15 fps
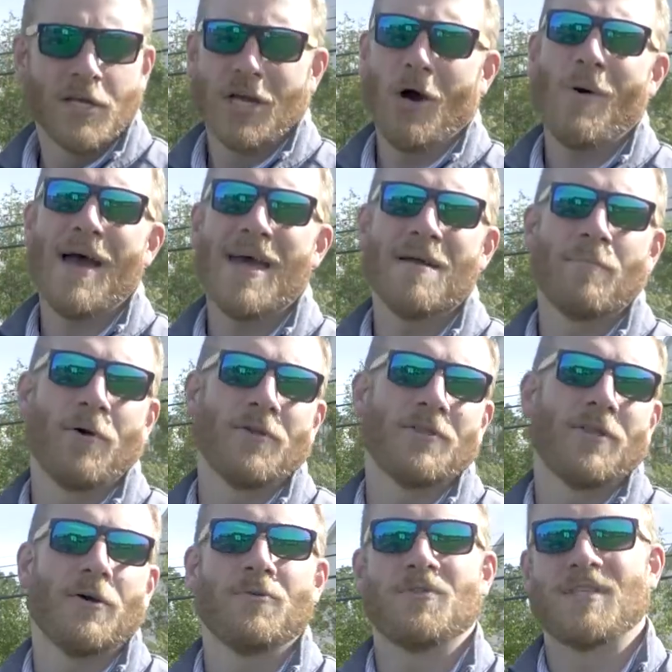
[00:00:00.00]
Go ahead and put
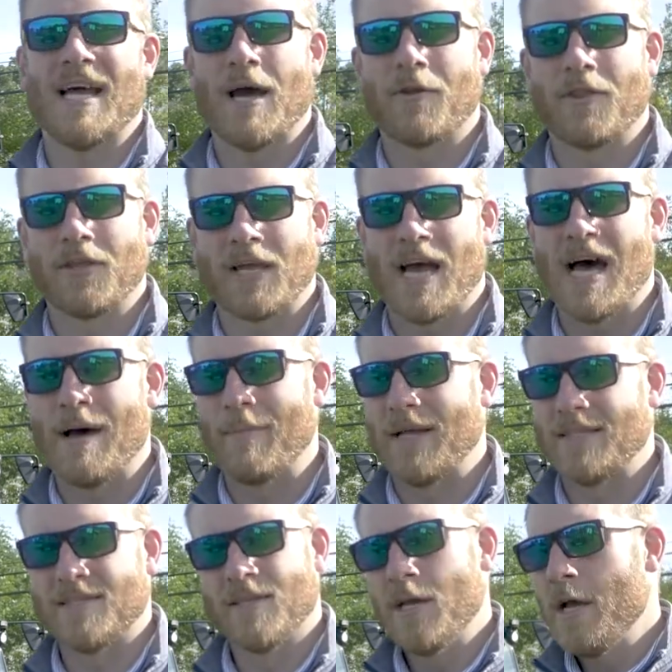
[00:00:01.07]
those down in the
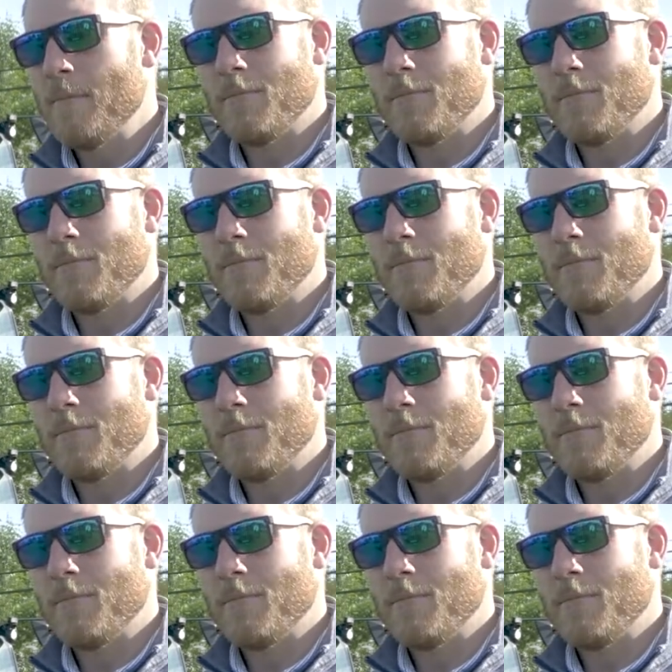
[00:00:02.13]
comments.